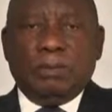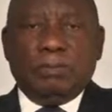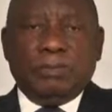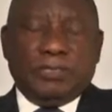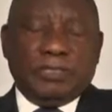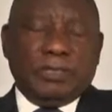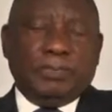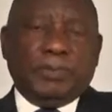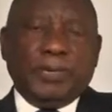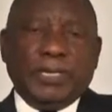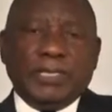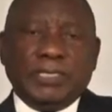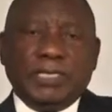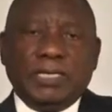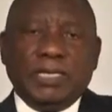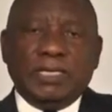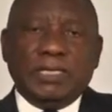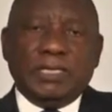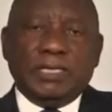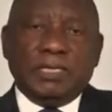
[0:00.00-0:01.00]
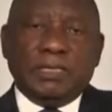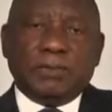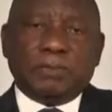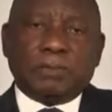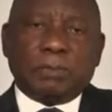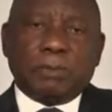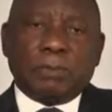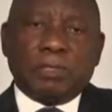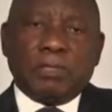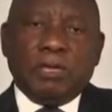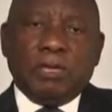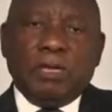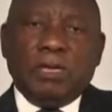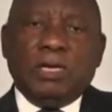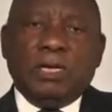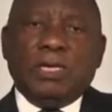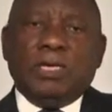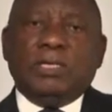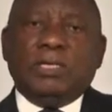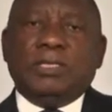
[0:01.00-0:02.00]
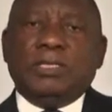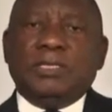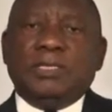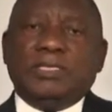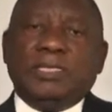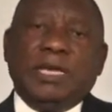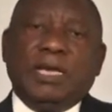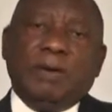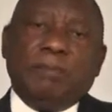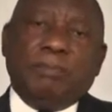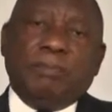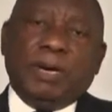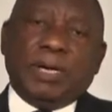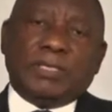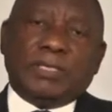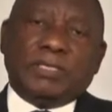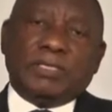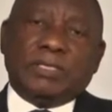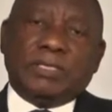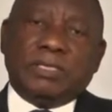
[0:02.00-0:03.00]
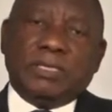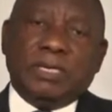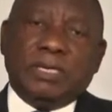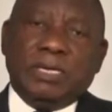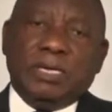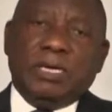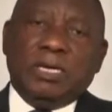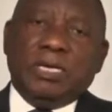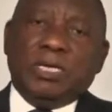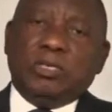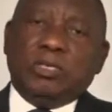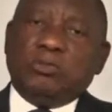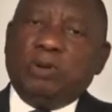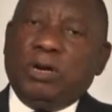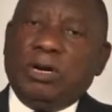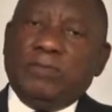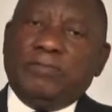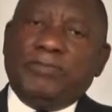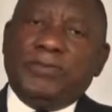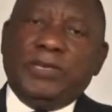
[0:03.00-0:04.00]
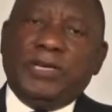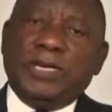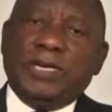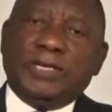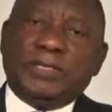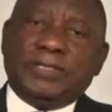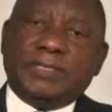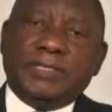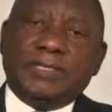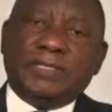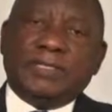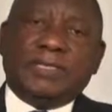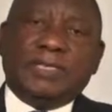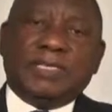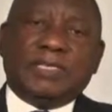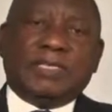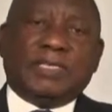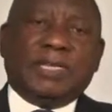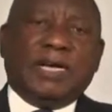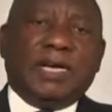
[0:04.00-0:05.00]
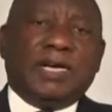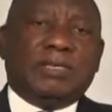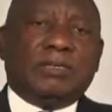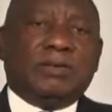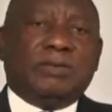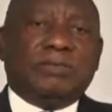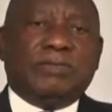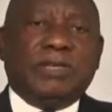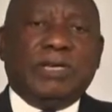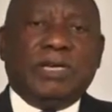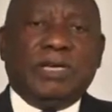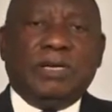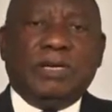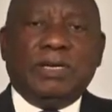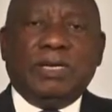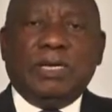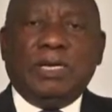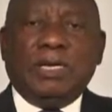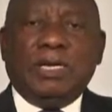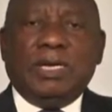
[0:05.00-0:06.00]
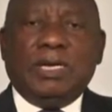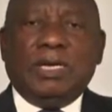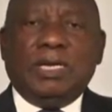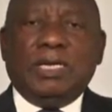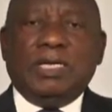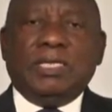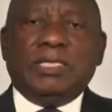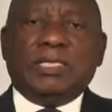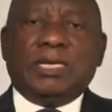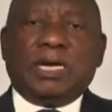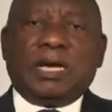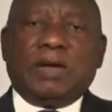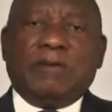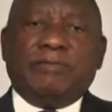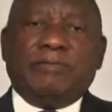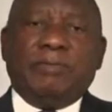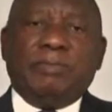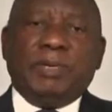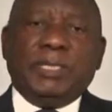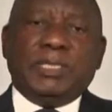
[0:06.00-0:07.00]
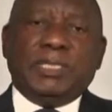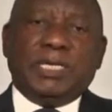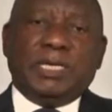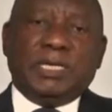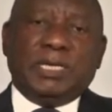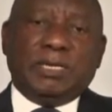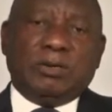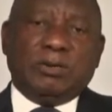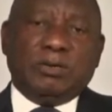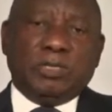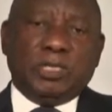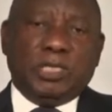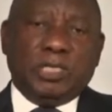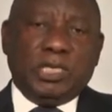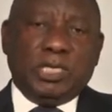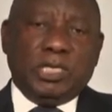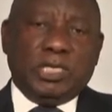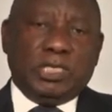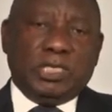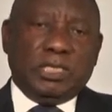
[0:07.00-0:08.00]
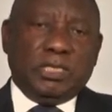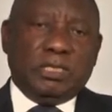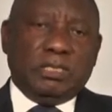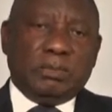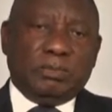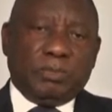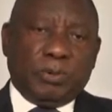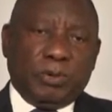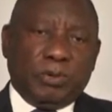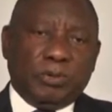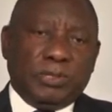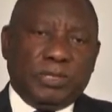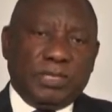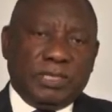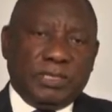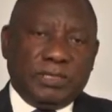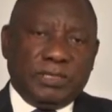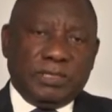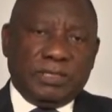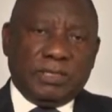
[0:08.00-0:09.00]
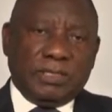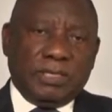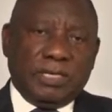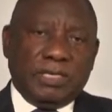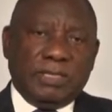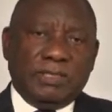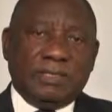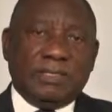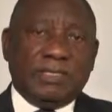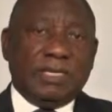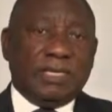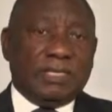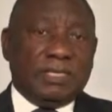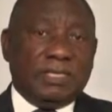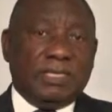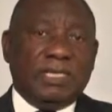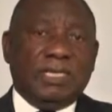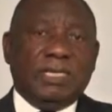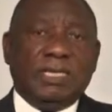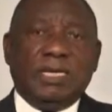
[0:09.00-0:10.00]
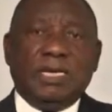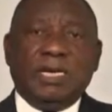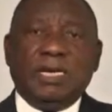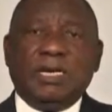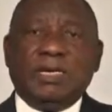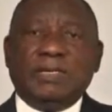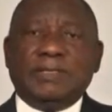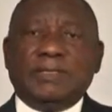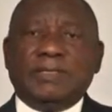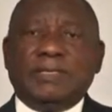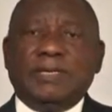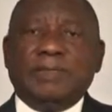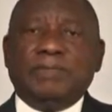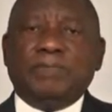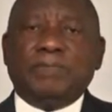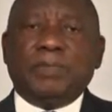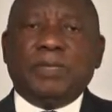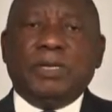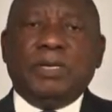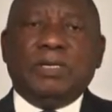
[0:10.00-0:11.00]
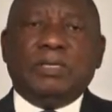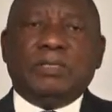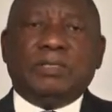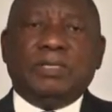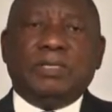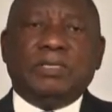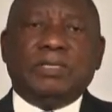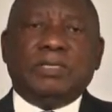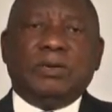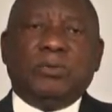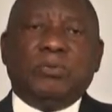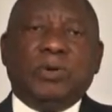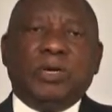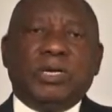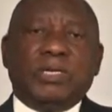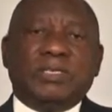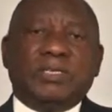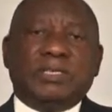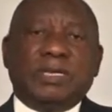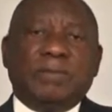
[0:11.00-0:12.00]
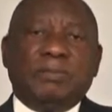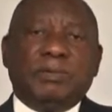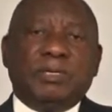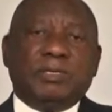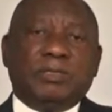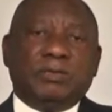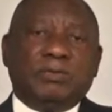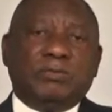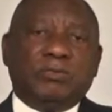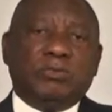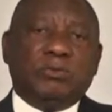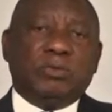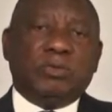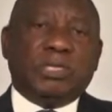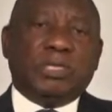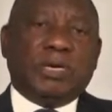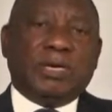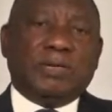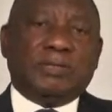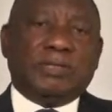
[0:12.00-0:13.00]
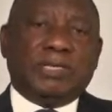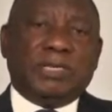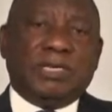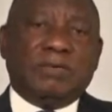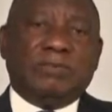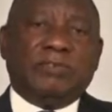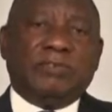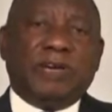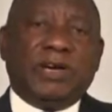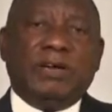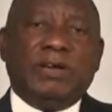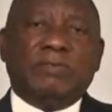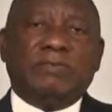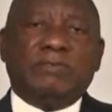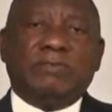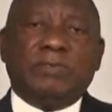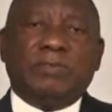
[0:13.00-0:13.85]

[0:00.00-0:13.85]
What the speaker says: Mr. President, this year marks 12 years since the start of the intergovernmental negotiations process and 16 years since the World Summit of 2005,